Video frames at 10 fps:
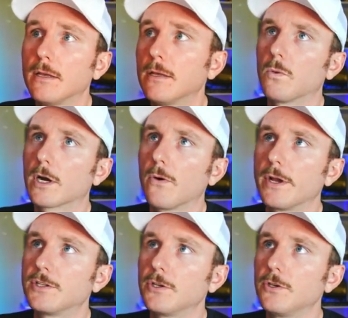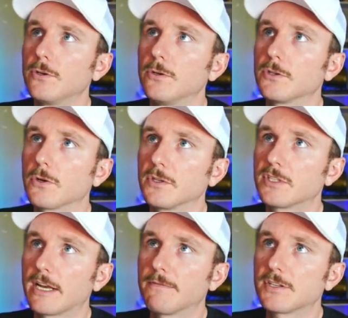We're going to use, so
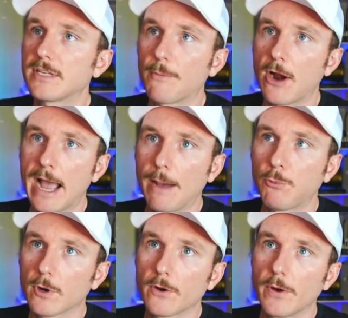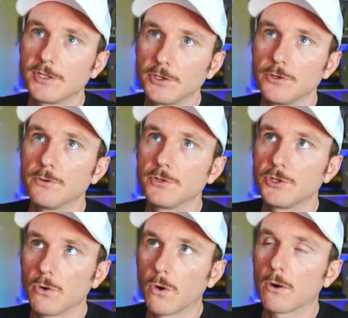instead of the Stammer app, we're going to use
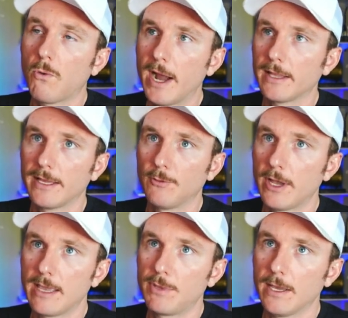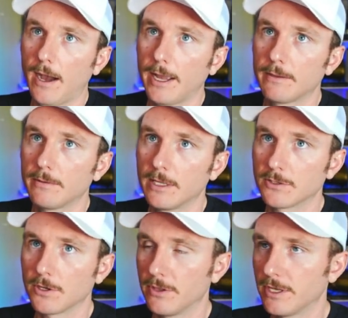your white label API.
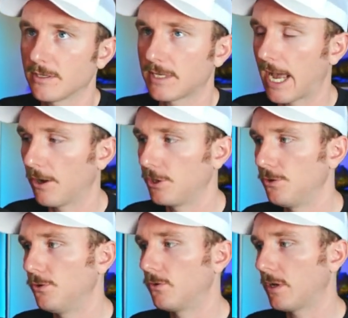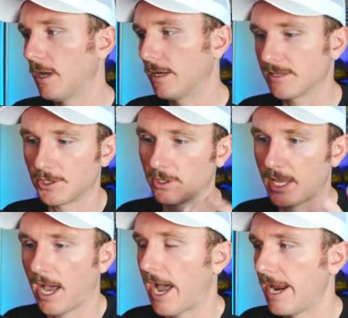And so this is how you
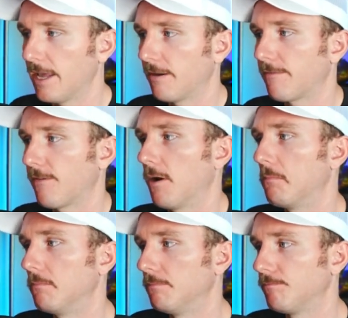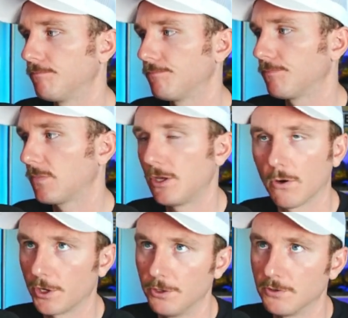essentially hide it from
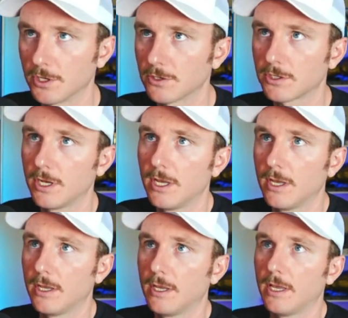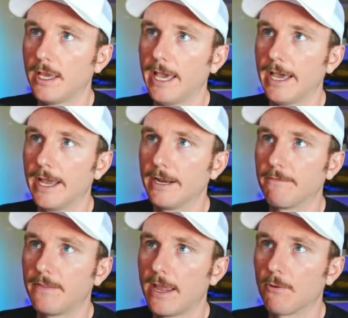your users. And
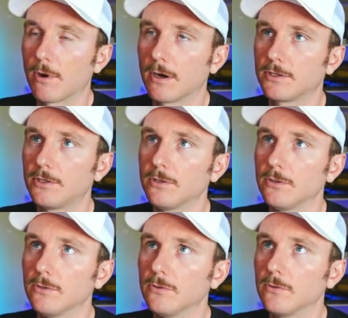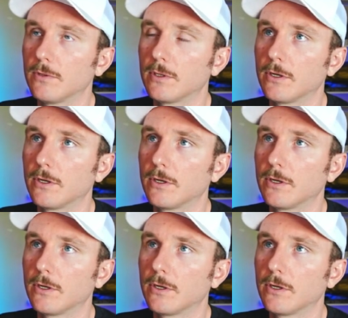if they were to